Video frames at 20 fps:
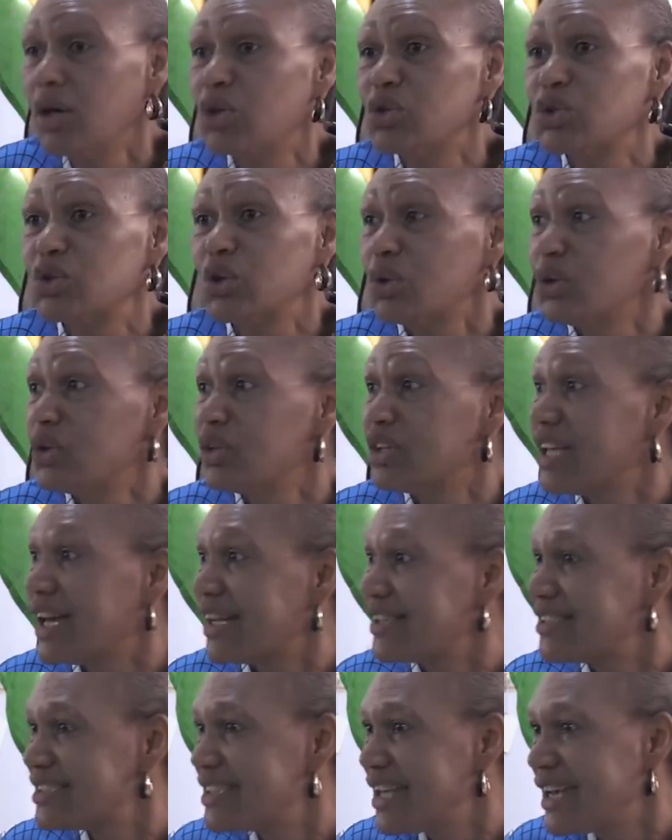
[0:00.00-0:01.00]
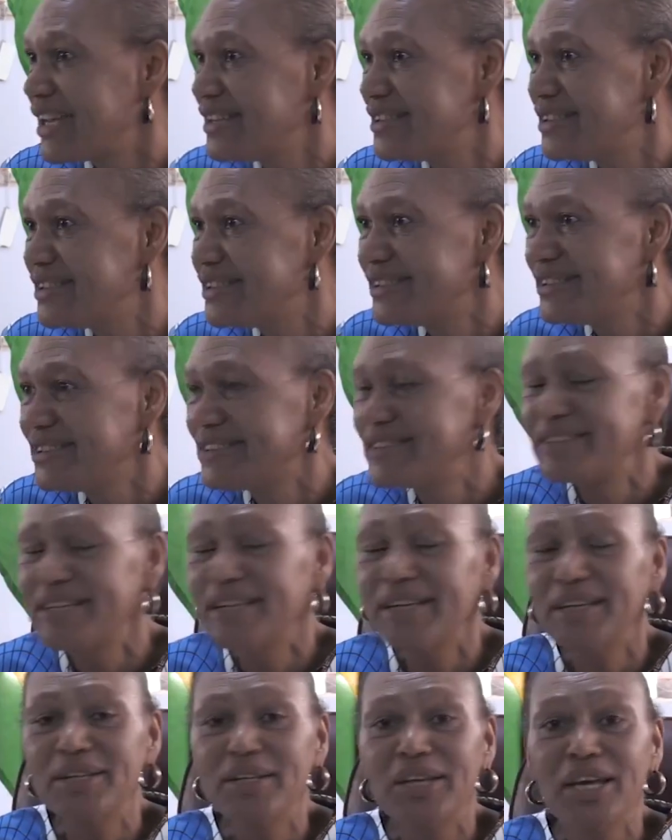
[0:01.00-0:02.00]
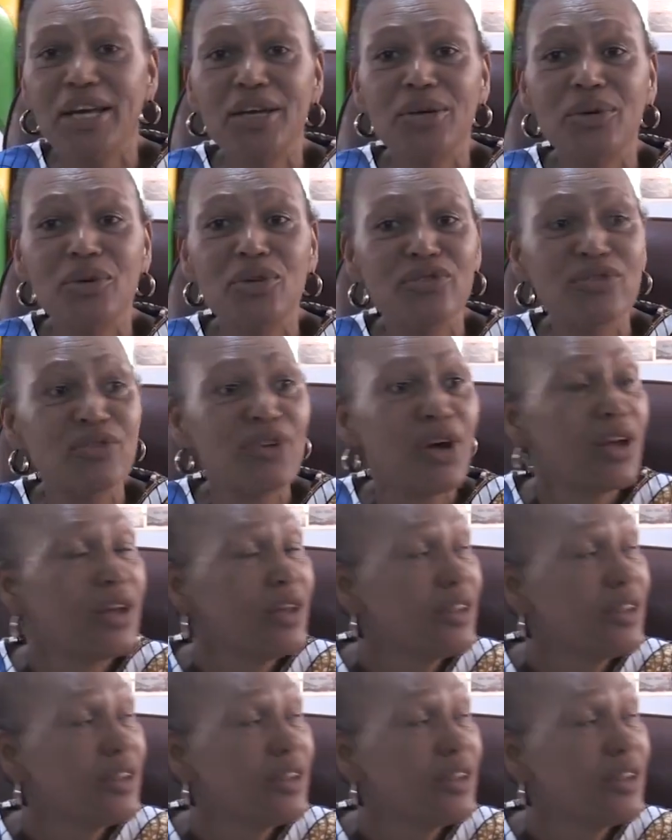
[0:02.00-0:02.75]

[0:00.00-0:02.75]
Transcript: So that side is taken care of.